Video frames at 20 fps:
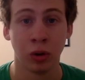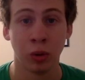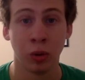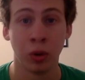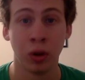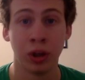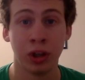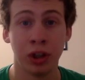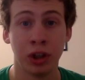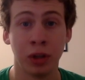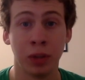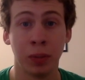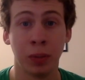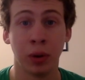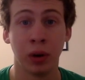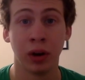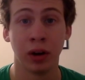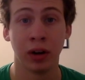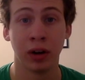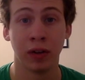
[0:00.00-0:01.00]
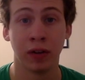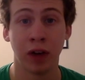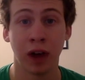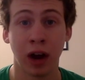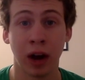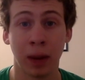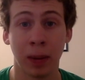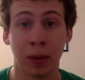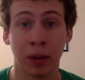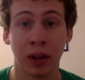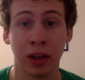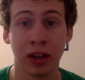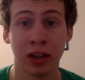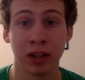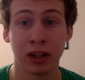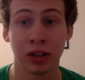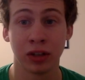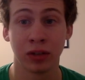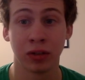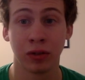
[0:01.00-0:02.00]
which you put in the
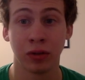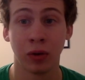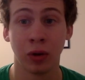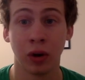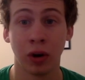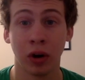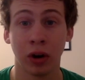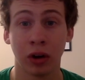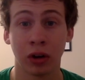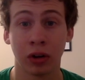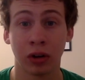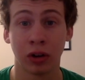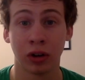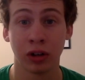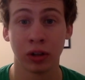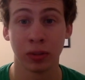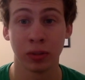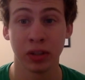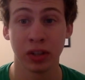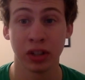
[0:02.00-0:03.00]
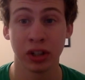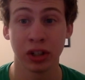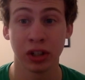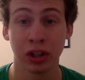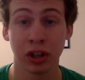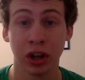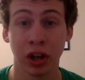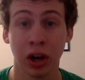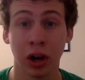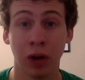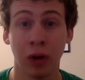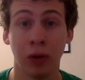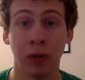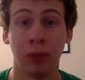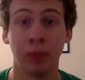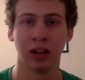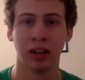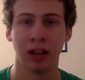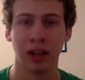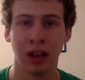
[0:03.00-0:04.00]
fireplace four Christmases ago
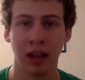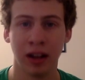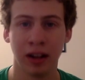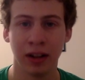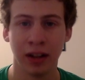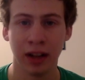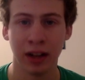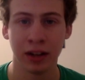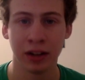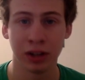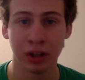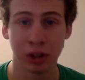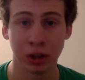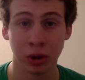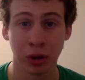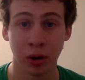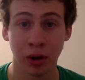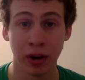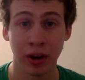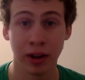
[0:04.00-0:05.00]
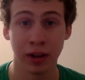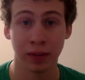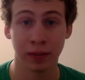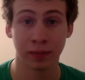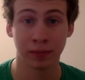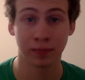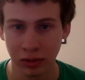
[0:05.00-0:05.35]
and then destroyed it.